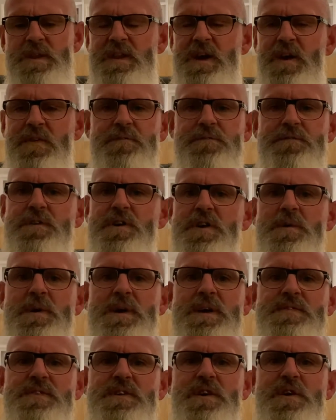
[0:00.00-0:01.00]
down the fairway
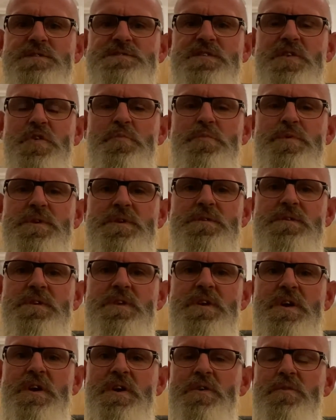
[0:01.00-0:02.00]
at the Oz Open
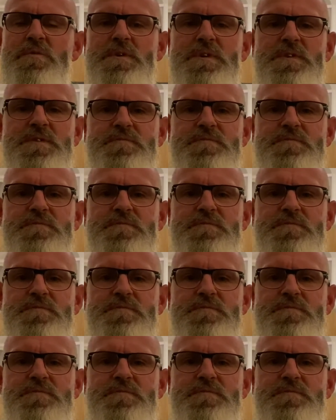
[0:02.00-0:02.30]
with